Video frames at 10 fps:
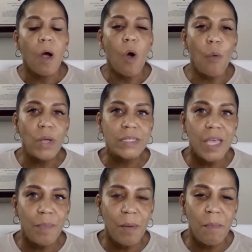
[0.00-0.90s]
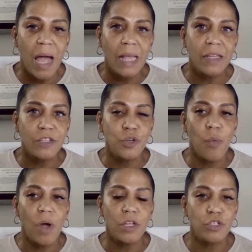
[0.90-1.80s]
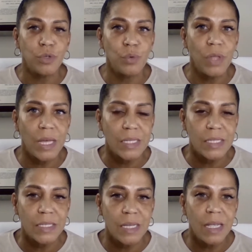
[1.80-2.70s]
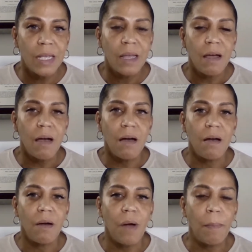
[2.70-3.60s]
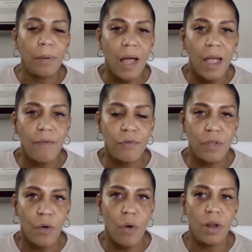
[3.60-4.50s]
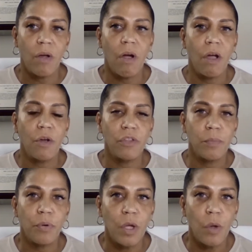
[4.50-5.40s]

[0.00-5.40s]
Always keep in mind that you want to do this applying for the credit card or the